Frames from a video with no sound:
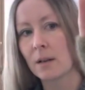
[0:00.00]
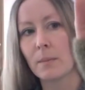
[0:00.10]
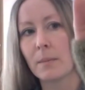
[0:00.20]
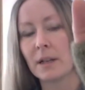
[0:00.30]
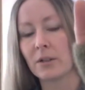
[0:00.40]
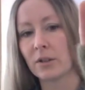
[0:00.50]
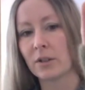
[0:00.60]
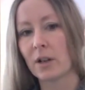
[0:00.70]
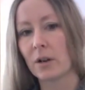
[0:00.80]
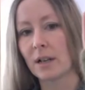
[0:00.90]
mitten just
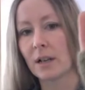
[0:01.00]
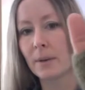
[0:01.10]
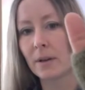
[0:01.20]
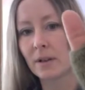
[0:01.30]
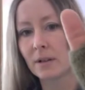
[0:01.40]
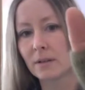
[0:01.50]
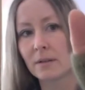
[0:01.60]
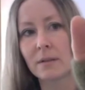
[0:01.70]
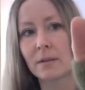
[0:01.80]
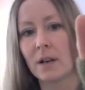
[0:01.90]
to go a little bit
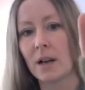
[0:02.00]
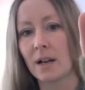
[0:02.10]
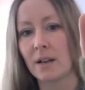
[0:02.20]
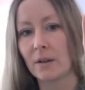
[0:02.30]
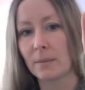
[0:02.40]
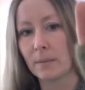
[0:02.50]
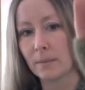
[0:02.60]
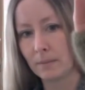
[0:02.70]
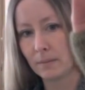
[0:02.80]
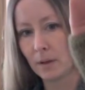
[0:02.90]
higher
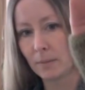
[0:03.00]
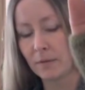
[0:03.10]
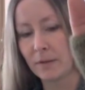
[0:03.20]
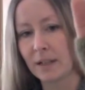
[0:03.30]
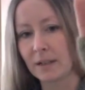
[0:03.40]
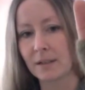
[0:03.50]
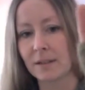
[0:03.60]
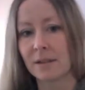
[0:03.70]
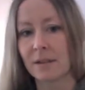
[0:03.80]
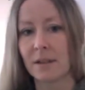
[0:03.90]
up my
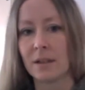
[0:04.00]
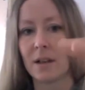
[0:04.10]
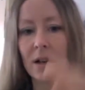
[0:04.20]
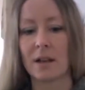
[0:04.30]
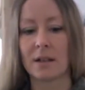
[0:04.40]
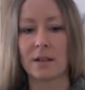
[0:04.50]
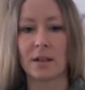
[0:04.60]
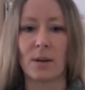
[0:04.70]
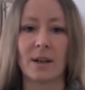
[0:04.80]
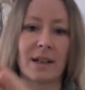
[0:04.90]
fingers. And
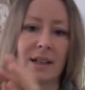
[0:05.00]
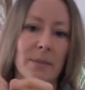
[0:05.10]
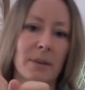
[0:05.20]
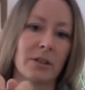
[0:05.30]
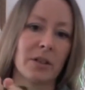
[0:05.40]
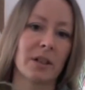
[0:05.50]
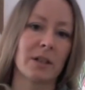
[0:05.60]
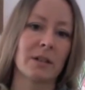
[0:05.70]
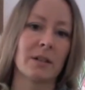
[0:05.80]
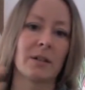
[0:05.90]
I quite like it because
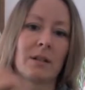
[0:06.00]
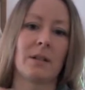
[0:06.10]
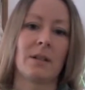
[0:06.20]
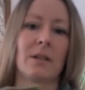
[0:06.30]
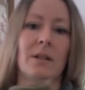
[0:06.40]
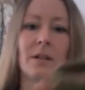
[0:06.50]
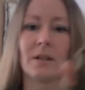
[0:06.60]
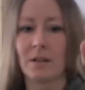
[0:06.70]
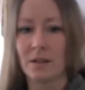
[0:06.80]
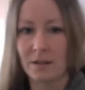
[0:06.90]

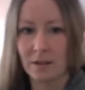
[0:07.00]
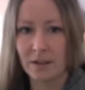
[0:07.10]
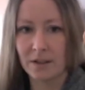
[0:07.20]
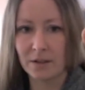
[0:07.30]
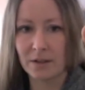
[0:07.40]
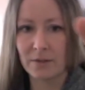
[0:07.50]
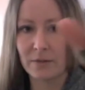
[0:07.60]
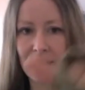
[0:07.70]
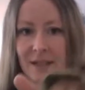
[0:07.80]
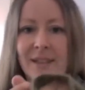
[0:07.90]
you can do that if
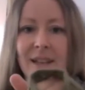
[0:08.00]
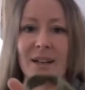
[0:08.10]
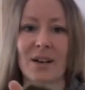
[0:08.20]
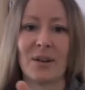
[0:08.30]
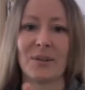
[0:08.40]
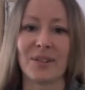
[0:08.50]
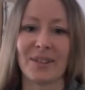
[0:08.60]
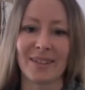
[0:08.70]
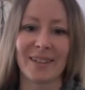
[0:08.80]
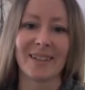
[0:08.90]
your hands get cold.
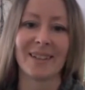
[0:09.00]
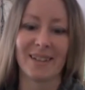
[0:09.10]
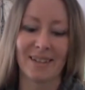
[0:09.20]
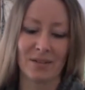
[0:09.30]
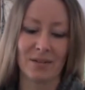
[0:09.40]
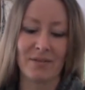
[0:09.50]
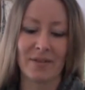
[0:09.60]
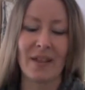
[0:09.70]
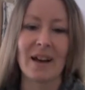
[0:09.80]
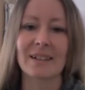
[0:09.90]
Or
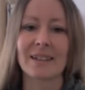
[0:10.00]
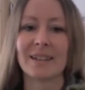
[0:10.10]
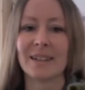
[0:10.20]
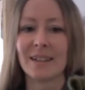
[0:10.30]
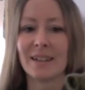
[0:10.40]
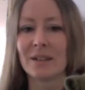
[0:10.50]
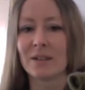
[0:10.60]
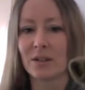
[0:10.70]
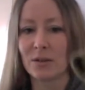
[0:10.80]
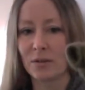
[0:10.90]
even that,
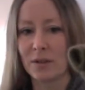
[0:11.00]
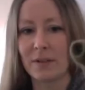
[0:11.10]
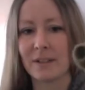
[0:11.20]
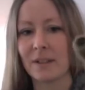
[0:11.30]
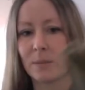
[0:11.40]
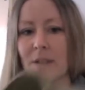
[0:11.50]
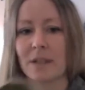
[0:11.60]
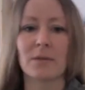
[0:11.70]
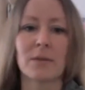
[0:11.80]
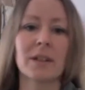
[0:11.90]
which sort of defeats the object
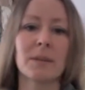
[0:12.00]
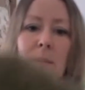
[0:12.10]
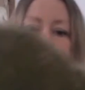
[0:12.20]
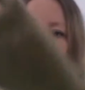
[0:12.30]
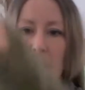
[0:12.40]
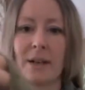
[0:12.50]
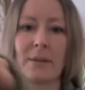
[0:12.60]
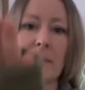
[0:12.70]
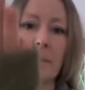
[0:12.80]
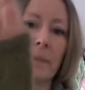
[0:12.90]
of wearing them a bit, but
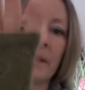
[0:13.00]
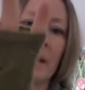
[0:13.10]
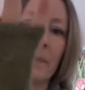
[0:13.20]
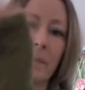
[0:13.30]
anyway, yeah.